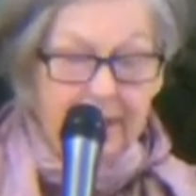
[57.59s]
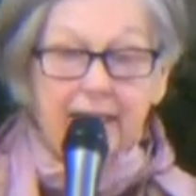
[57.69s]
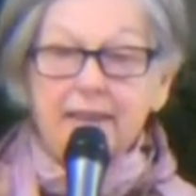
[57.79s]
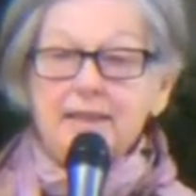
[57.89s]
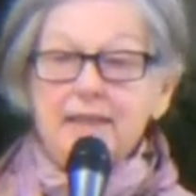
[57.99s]

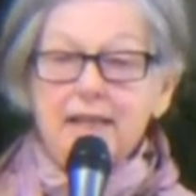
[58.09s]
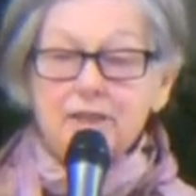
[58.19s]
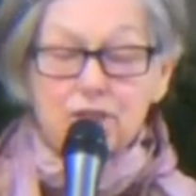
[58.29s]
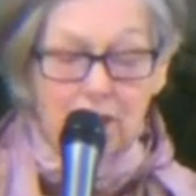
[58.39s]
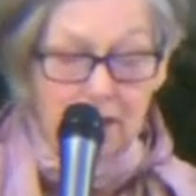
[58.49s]
In a
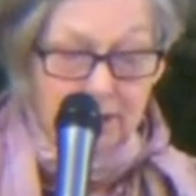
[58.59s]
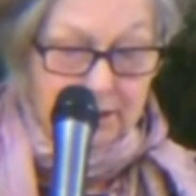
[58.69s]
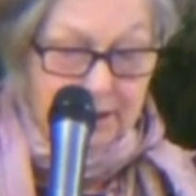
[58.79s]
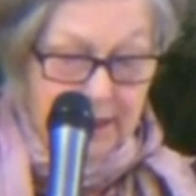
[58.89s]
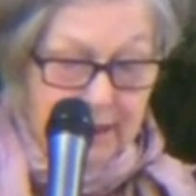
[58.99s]
TED
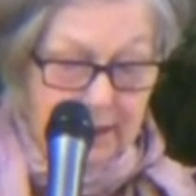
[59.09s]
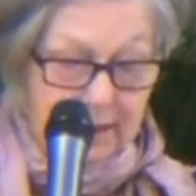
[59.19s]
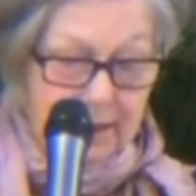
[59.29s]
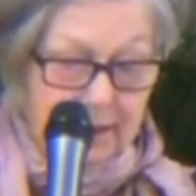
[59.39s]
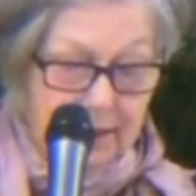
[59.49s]
Talk
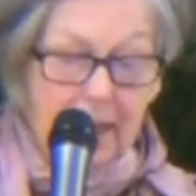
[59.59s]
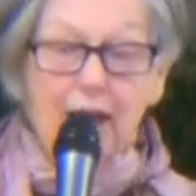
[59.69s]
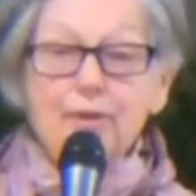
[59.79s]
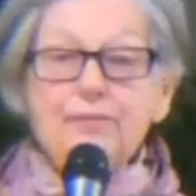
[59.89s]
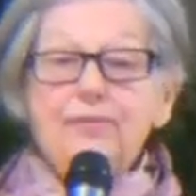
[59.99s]
titled
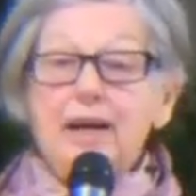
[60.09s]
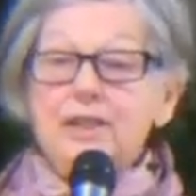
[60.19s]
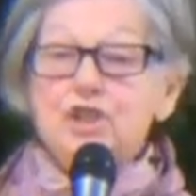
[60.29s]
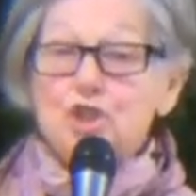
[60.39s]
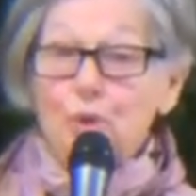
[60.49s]
How to
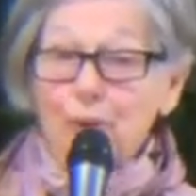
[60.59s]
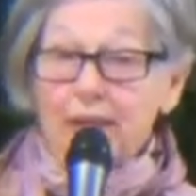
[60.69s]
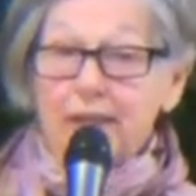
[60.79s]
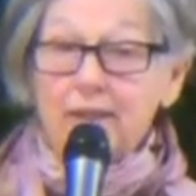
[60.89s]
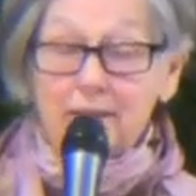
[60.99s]
Find
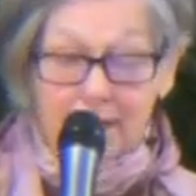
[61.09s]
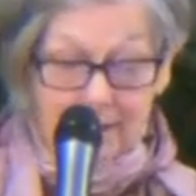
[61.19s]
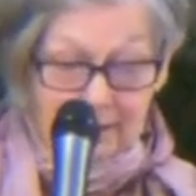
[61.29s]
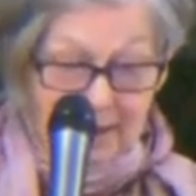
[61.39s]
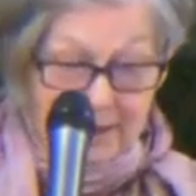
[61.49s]
Joy in
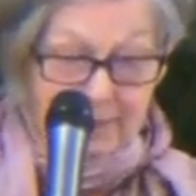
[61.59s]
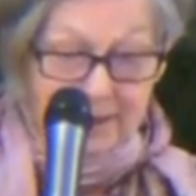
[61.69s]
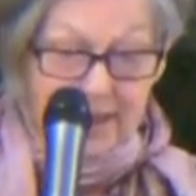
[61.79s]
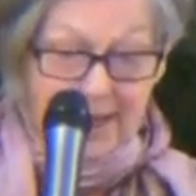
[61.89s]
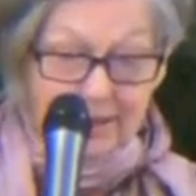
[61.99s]
Climate
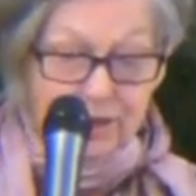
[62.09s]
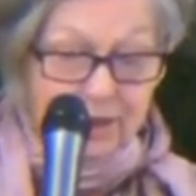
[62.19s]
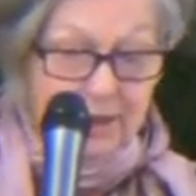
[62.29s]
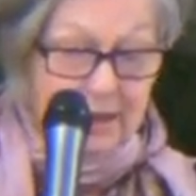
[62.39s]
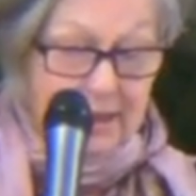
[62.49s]

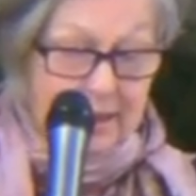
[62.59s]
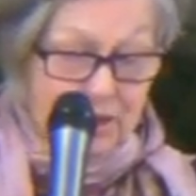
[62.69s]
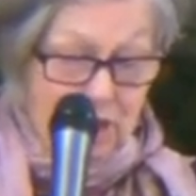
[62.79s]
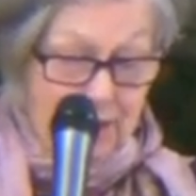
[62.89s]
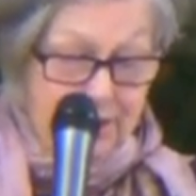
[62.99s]
Action,
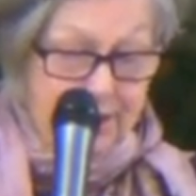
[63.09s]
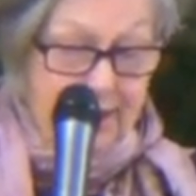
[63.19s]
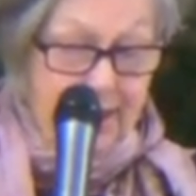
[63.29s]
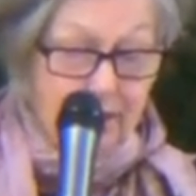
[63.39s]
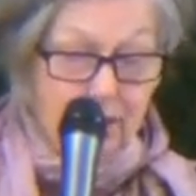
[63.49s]
Johnson
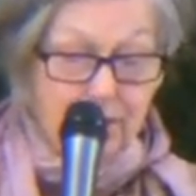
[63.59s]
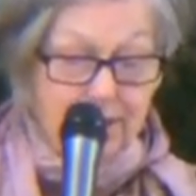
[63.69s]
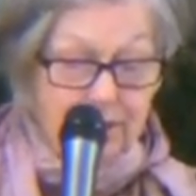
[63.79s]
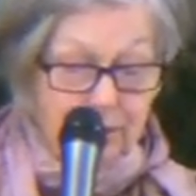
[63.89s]
echoes an